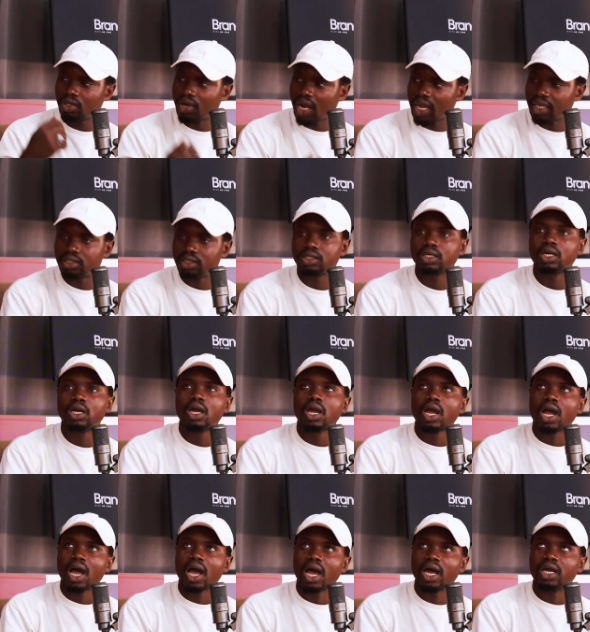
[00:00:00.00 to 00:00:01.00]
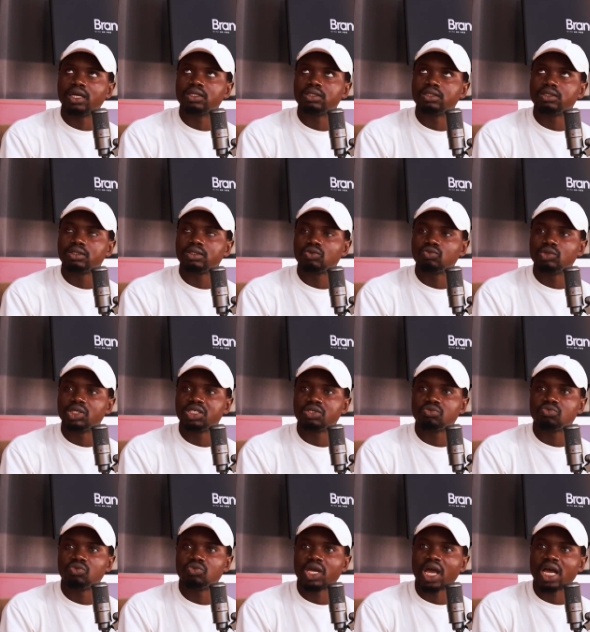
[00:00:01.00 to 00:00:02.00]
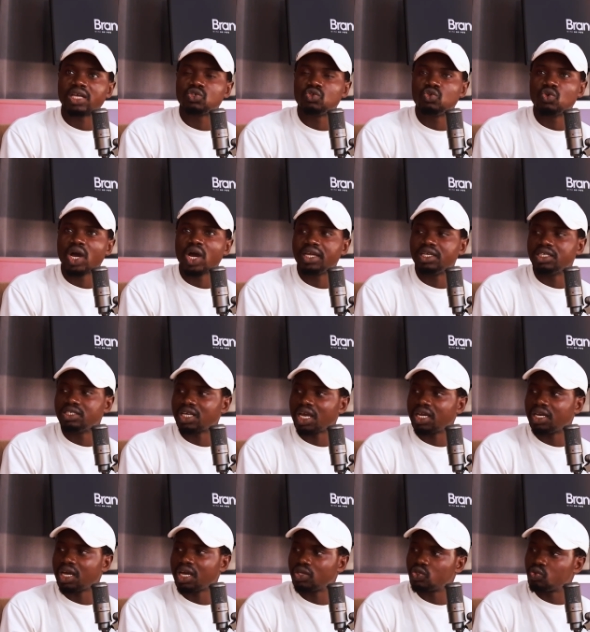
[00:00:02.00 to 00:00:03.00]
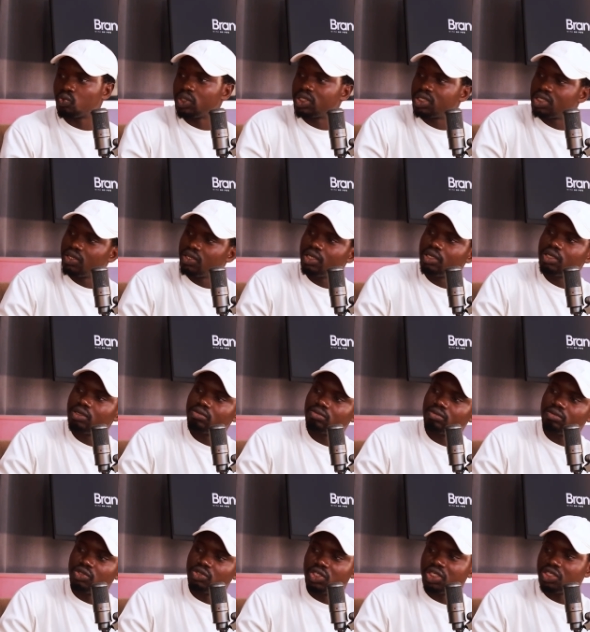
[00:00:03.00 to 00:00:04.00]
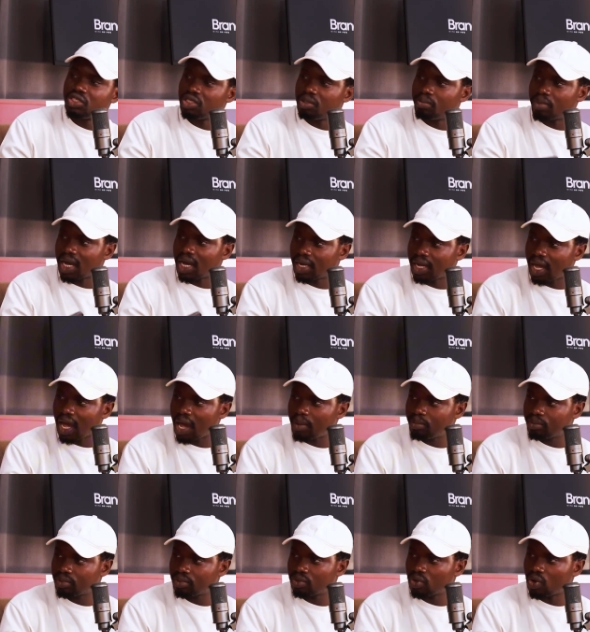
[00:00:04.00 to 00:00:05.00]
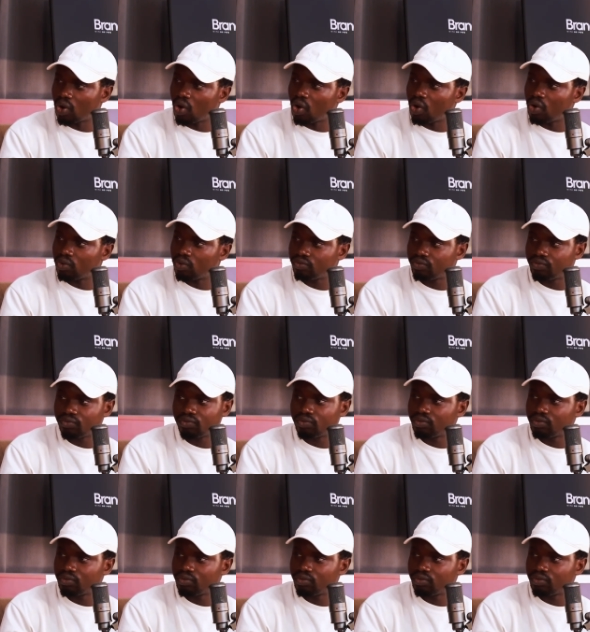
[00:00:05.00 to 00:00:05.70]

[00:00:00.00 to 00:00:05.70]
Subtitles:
right? And we as UI designers, we see GT Bank app or